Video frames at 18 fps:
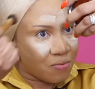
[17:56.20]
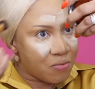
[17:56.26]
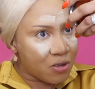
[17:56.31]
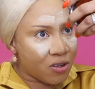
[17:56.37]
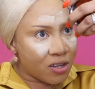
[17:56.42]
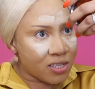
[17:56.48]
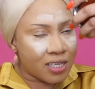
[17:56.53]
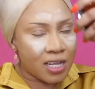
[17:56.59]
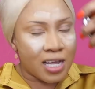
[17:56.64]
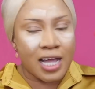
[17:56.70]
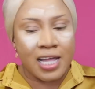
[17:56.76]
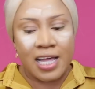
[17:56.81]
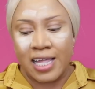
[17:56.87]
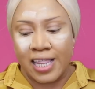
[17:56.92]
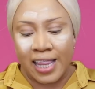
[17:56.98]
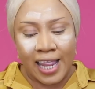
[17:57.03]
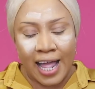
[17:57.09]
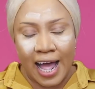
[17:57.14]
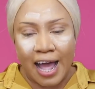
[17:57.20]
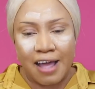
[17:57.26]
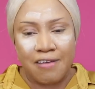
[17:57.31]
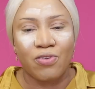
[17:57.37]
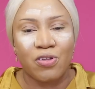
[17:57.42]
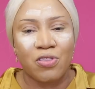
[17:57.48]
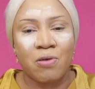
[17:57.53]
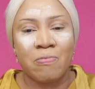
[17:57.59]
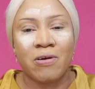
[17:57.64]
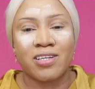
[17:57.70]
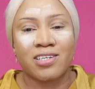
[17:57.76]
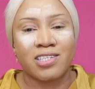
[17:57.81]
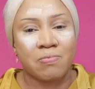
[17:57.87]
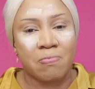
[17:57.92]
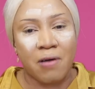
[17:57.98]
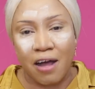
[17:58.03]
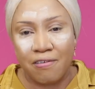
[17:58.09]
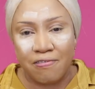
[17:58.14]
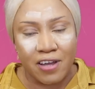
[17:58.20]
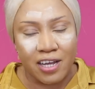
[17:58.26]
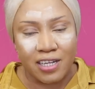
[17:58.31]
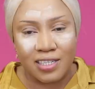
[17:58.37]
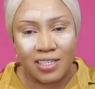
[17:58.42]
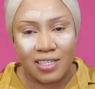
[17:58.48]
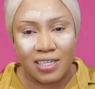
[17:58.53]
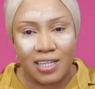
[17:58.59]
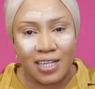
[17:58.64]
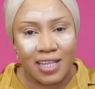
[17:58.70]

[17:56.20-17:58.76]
Because in life, nobody's perfect.